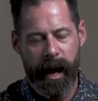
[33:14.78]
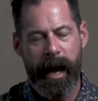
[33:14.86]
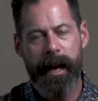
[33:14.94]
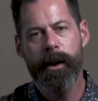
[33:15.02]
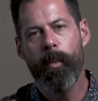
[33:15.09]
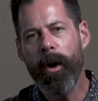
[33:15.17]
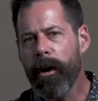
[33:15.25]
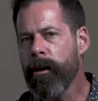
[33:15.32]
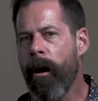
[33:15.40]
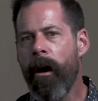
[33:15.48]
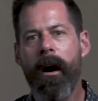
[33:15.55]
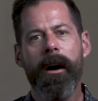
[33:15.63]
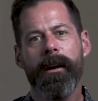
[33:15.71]
And to work
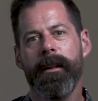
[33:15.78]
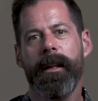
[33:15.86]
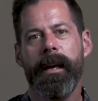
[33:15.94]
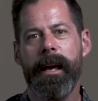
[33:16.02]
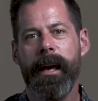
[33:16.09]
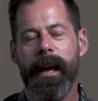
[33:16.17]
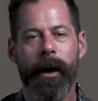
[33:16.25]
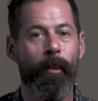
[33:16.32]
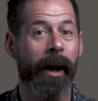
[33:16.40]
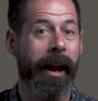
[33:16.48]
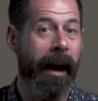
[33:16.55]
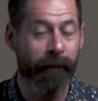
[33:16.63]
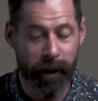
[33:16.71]
heartily in
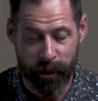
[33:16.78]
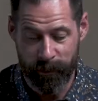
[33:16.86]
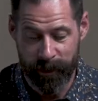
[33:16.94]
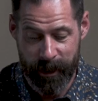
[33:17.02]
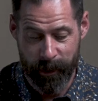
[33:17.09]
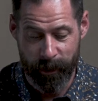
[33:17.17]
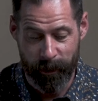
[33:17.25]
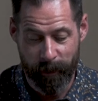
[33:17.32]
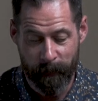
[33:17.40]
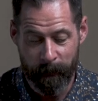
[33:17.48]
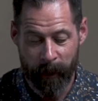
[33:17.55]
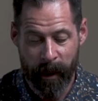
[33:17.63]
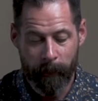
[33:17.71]
whatever you
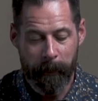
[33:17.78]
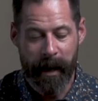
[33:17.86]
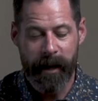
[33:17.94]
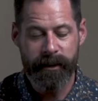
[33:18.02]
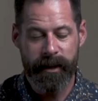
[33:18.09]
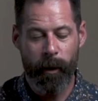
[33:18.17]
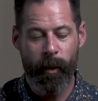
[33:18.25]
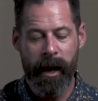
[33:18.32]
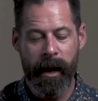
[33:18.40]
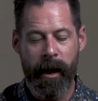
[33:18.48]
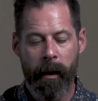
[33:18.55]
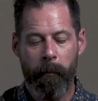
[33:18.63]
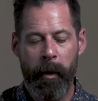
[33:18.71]
do means that
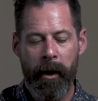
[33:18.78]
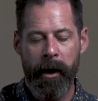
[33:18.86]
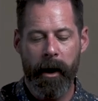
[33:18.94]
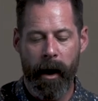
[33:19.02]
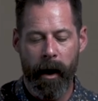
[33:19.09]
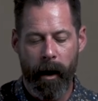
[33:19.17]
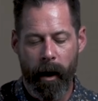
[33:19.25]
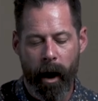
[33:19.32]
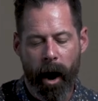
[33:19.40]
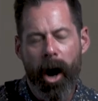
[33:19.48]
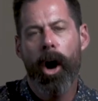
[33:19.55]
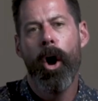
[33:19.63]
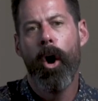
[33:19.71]
we put
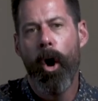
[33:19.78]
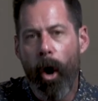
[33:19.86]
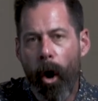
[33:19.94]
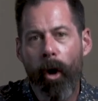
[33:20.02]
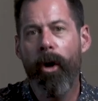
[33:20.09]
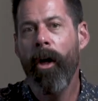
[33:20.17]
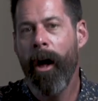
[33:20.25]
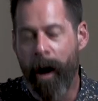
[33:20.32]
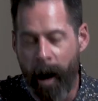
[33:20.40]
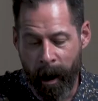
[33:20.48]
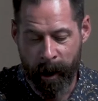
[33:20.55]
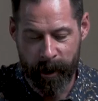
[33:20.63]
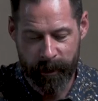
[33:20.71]
our whole
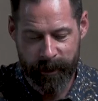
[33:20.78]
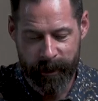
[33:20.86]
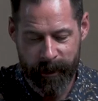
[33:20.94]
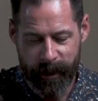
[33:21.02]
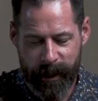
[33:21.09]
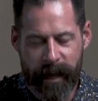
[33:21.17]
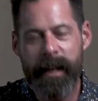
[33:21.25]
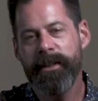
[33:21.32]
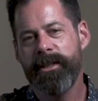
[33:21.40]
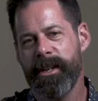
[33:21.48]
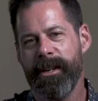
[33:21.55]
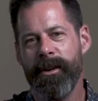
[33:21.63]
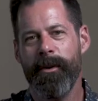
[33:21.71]
heart
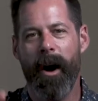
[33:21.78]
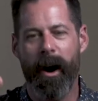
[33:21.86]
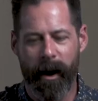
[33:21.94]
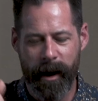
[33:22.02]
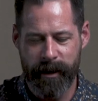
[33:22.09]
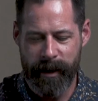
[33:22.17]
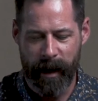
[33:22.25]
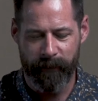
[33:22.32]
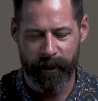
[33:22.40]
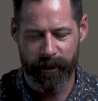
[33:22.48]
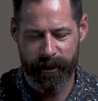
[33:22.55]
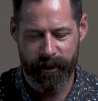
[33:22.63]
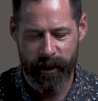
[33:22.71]
into our
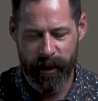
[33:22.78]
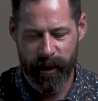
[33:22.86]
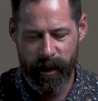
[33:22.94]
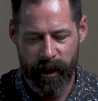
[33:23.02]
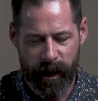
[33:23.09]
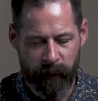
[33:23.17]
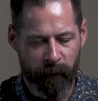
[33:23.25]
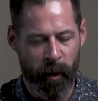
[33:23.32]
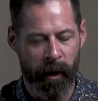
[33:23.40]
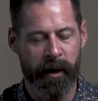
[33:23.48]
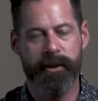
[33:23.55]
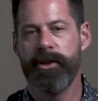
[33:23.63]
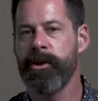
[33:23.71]
endeavors. If
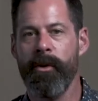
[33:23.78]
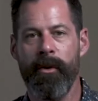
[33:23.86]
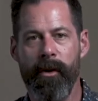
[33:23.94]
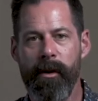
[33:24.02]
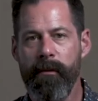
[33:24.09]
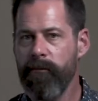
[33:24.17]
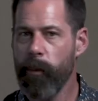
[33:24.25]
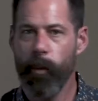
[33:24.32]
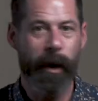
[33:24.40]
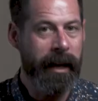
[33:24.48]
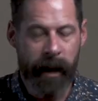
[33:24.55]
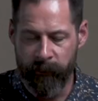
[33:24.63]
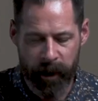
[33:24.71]
we're in school,
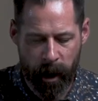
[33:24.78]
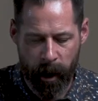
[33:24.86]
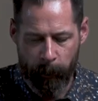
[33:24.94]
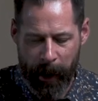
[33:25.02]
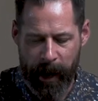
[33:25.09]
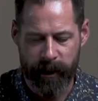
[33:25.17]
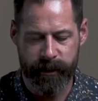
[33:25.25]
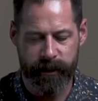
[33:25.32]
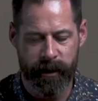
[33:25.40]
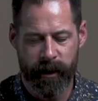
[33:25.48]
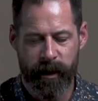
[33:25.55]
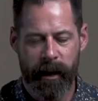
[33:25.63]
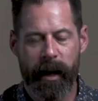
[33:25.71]
we give it our
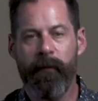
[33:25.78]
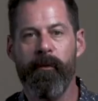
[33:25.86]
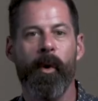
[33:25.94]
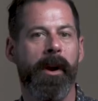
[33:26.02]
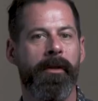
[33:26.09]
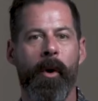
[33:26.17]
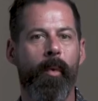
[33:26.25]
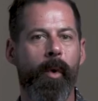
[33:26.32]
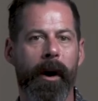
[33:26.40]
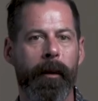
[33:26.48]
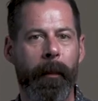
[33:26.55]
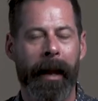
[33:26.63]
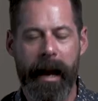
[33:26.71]
best. If we're in the
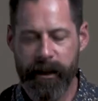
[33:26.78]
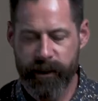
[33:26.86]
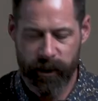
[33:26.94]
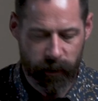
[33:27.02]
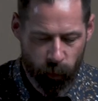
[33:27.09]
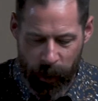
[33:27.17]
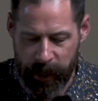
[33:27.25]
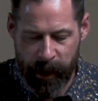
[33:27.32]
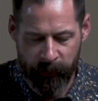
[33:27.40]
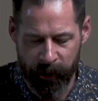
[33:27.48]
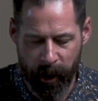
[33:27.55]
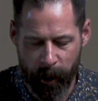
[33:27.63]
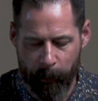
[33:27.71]
workplace, we
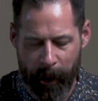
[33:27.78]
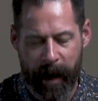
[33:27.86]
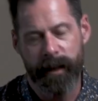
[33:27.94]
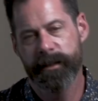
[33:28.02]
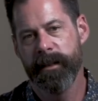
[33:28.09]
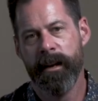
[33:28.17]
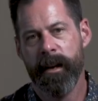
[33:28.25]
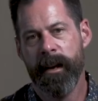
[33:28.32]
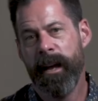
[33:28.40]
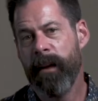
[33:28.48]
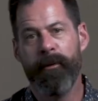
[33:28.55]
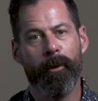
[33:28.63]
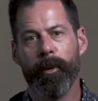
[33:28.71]
give it our best.
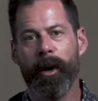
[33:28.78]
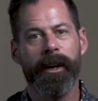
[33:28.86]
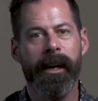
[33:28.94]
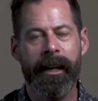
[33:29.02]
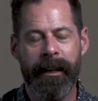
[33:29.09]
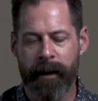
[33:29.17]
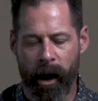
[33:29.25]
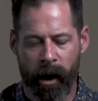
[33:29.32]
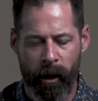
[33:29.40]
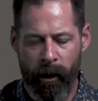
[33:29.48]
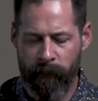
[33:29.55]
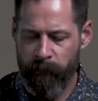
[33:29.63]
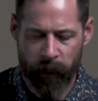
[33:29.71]
If we're working in the
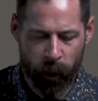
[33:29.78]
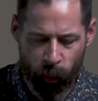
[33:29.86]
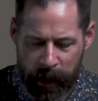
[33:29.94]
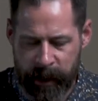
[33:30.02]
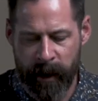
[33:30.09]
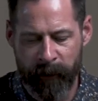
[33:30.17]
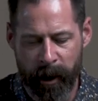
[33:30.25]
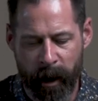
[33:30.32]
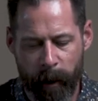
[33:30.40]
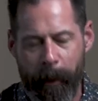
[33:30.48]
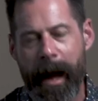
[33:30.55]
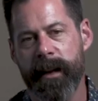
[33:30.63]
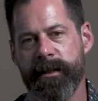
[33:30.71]
home, we give it
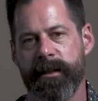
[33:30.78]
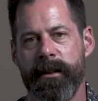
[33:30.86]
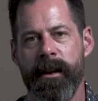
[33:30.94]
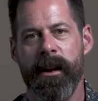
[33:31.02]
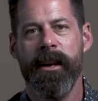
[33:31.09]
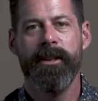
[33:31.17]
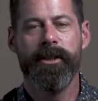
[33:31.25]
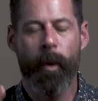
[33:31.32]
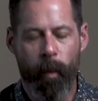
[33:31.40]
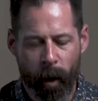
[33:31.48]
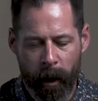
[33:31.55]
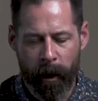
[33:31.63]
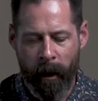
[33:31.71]
our best. To
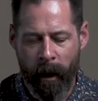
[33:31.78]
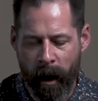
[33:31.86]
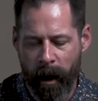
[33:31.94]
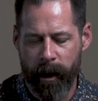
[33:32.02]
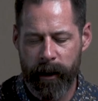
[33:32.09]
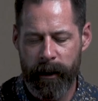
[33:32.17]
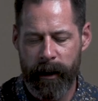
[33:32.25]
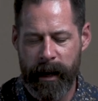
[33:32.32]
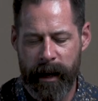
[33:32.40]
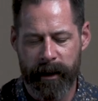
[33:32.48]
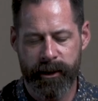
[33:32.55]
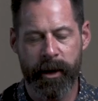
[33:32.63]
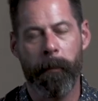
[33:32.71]
work heartily
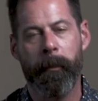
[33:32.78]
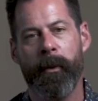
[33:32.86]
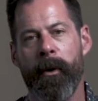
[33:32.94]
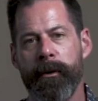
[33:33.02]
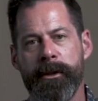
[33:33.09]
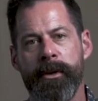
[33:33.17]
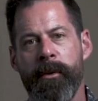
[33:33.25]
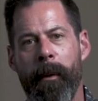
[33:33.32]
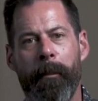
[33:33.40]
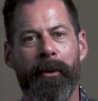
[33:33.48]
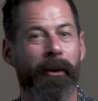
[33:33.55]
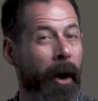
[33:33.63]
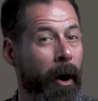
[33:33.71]
is to
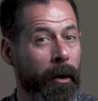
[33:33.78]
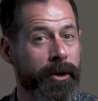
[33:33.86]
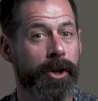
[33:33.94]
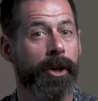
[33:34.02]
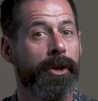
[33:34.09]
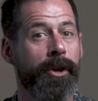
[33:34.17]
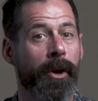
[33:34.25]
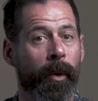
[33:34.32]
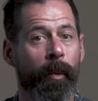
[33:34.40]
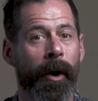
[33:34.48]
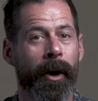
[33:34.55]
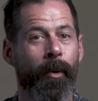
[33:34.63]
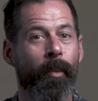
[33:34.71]
approach your
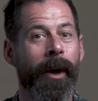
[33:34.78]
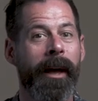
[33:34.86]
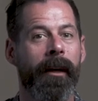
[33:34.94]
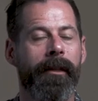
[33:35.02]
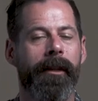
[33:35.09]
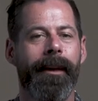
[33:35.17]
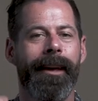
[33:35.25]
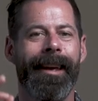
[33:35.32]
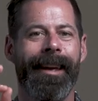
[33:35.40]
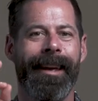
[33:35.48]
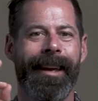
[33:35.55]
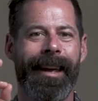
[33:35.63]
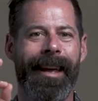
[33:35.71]
work with
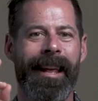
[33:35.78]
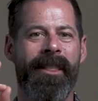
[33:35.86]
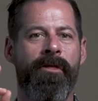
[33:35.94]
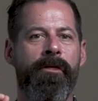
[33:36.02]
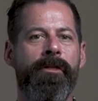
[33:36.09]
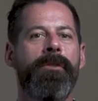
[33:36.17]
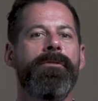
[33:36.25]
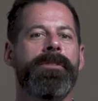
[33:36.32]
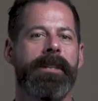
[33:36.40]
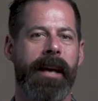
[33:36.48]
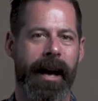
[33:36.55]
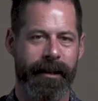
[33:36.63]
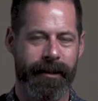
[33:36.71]

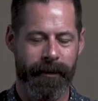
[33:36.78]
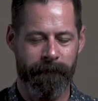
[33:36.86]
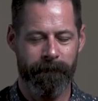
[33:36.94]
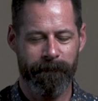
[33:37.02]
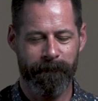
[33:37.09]
enthusiasm.